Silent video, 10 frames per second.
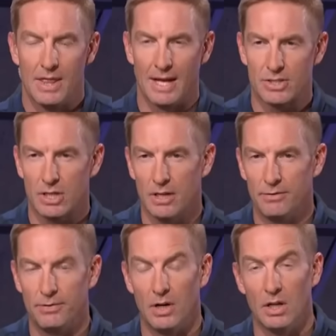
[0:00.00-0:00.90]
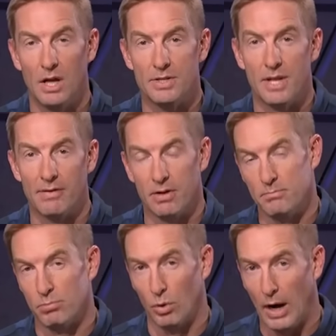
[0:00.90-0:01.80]
That's going to fall on
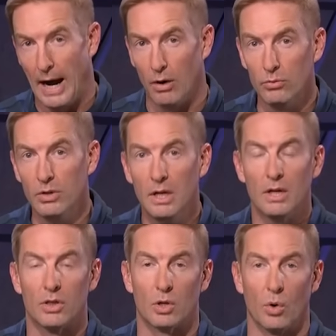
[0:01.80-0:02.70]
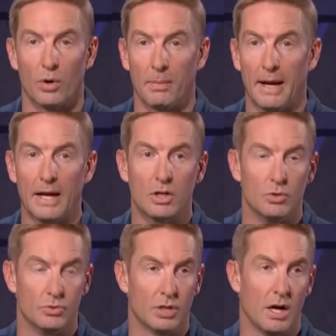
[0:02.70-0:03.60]
Devin Brown, the quarterback,
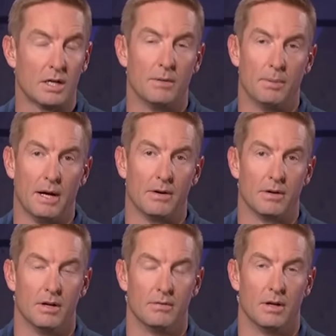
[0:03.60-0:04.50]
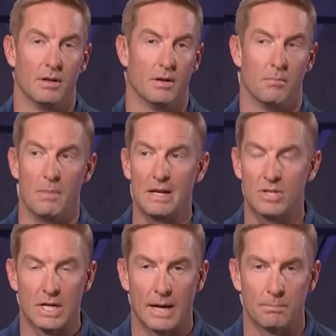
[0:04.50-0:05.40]
who talk about an
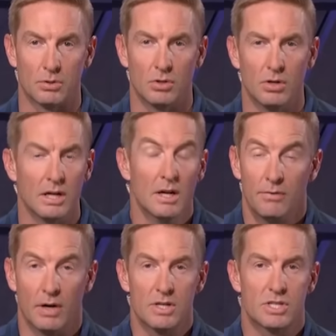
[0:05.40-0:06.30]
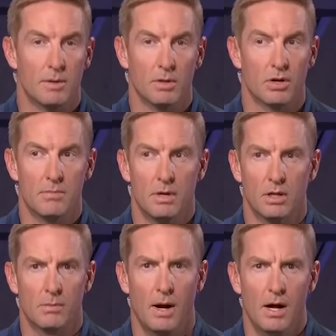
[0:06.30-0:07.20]
amazing opportunity, very similar to
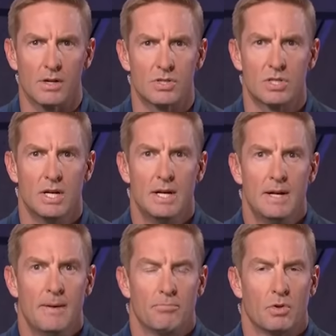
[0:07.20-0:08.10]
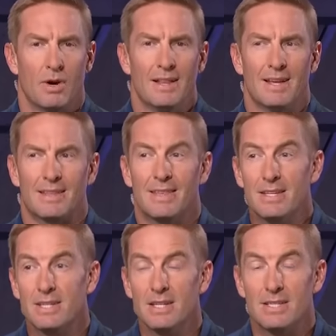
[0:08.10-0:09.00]
Miller Moss, right? Like,
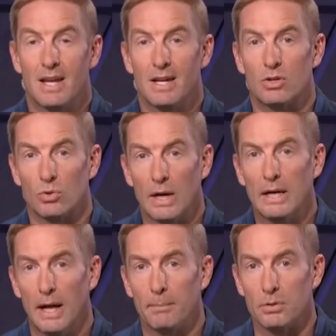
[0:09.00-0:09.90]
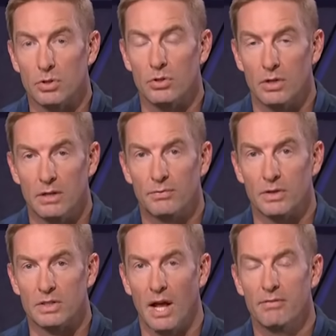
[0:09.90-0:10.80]
this is a great opportunity
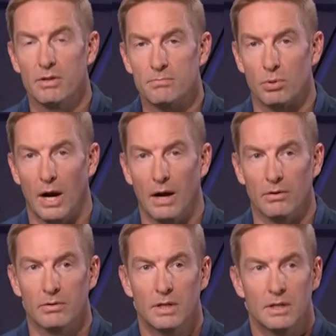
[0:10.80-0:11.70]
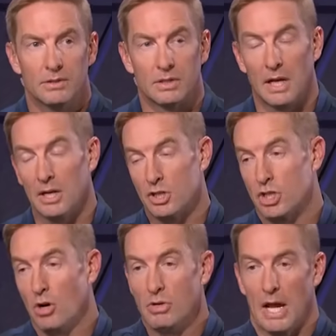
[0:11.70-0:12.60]
for Devin Brown to kind of
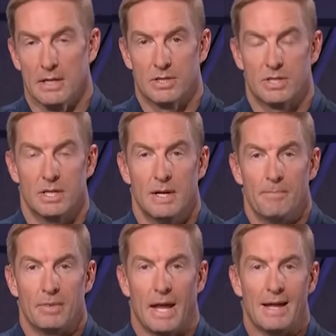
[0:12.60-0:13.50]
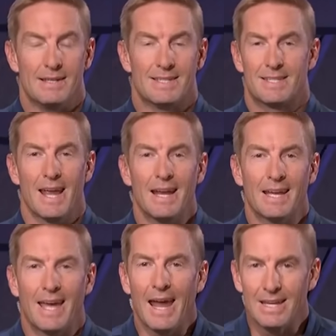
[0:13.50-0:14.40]
showcase and state a
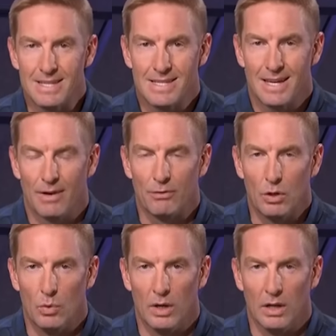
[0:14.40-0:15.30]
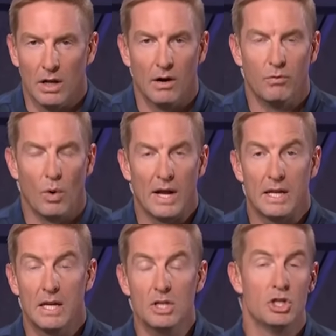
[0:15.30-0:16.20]
case, if you will, of why
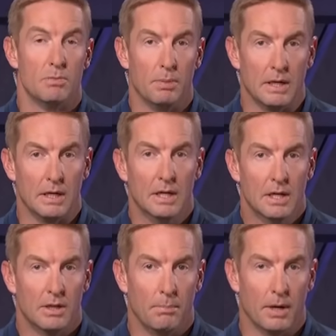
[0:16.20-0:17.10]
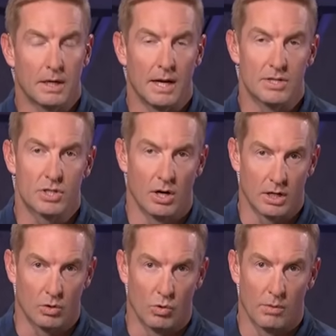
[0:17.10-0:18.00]
he should be the Buckeyes'
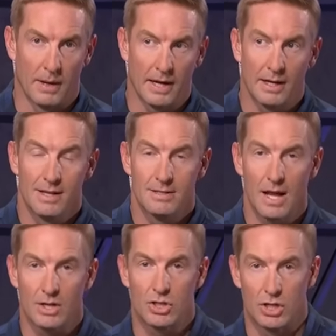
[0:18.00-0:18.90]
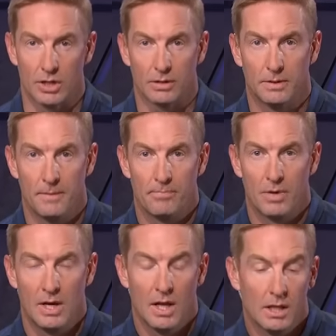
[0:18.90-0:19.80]
starting quarterback next year. A
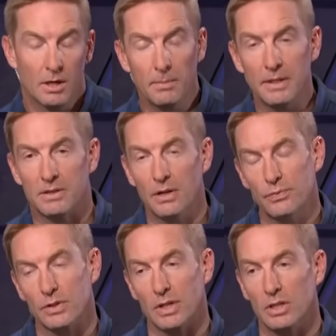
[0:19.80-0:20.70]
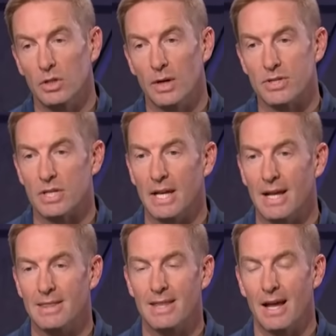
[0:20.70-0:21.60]
little bit different than USC
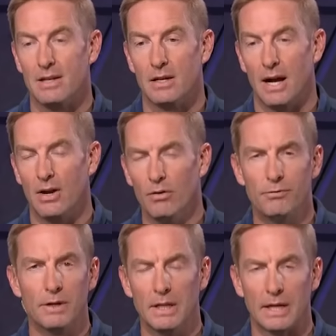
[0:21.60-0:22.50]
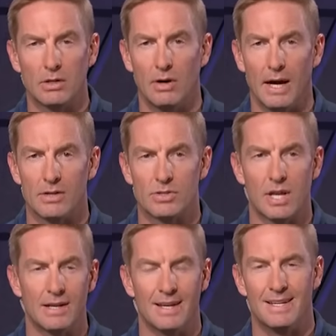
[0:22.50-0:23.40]
in that I don't feel like Ohio
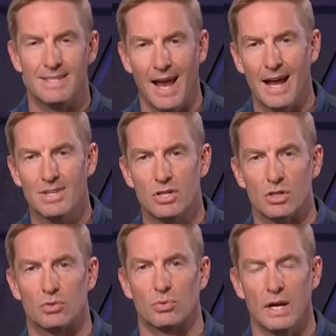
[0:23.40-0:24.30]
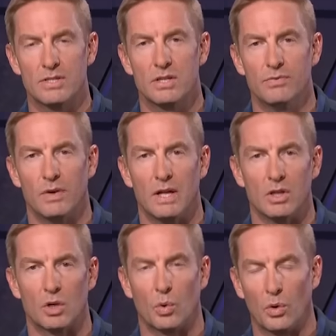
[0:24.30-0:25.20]
State is as aggressive in
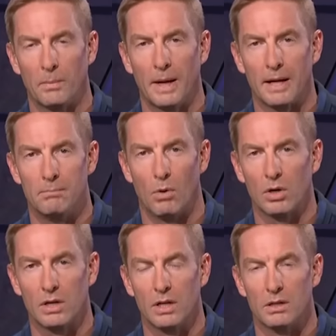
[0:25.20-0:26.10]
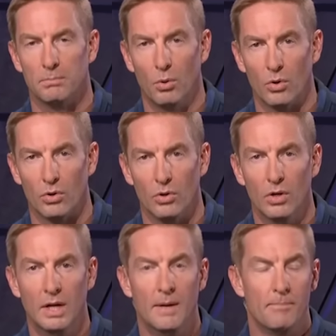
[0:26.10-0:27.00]
the quarterback market and the
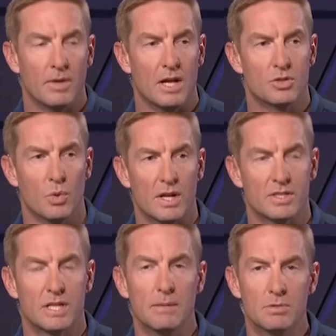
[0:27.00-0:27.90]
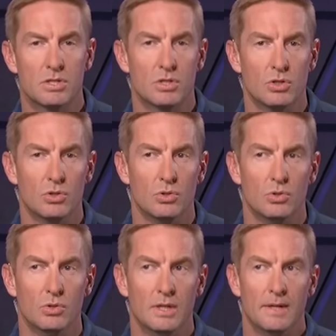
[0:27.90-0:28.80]
portal as what it seems to,